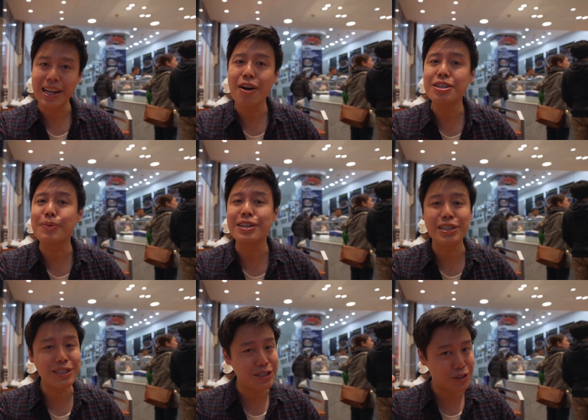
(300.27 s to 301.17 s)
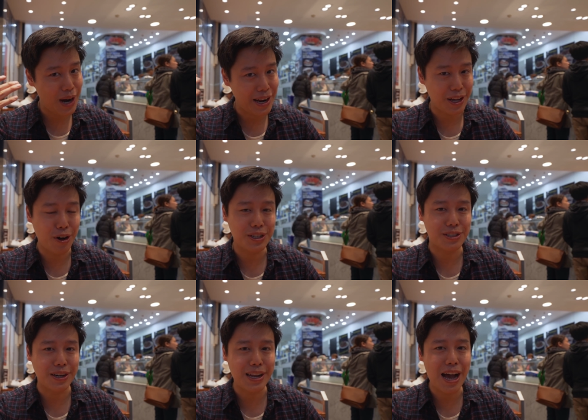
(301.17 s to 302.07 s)
now it's my turn to try the
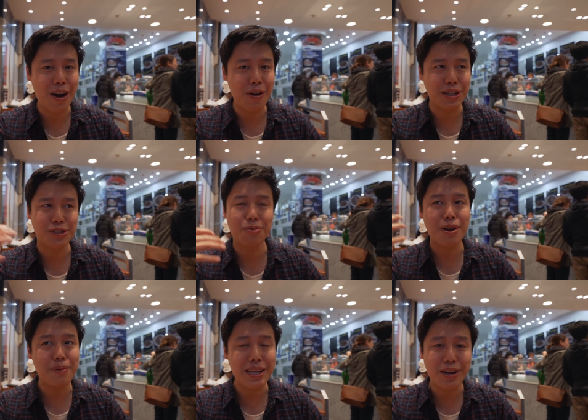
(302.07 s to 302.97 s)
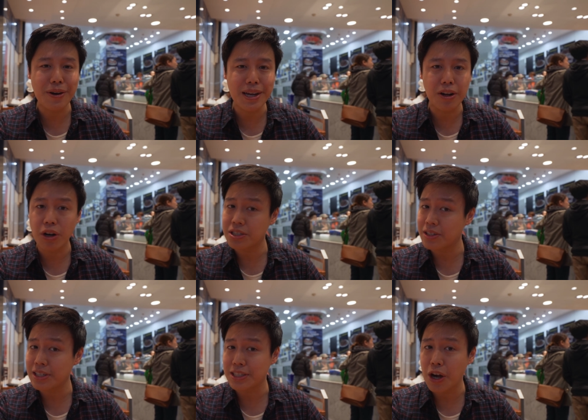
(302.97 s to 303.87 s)
oyster. Now, as you probably know it,
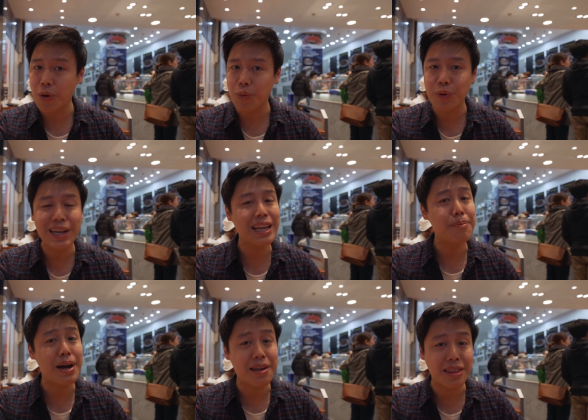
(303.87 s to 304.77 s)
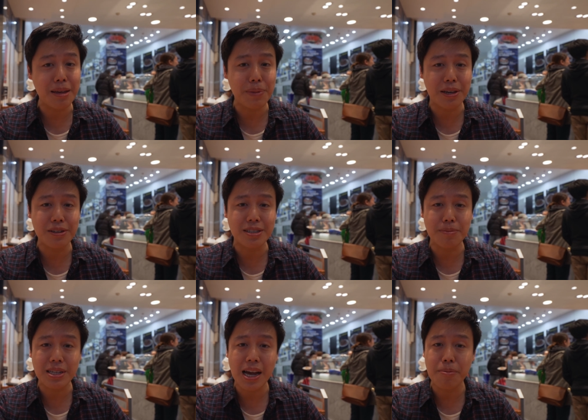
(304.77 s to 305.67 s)
oyster is not really my thing because
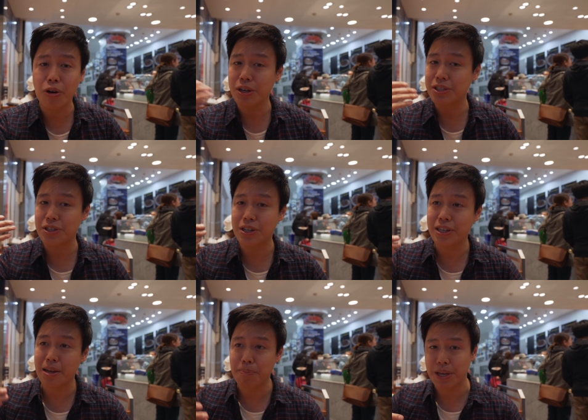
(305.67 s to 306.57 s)
sometimes oyster can